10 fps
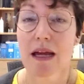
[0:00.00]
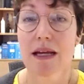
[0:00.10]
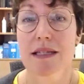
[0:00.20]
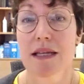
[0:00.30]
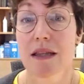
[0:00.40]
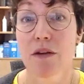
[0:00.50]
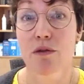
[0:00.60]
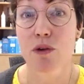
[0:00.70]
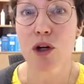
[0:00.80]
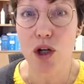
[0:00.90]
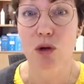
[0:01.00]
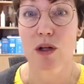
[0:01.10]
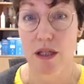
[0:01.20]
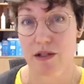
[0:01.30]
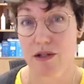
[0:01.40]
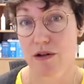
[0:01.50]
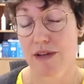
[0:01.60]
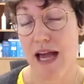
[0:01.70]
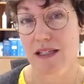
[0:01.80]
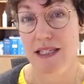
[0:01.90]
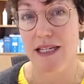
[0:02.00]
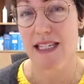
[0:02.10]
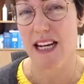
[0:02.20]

It's in the Virgo cluster of galaxies,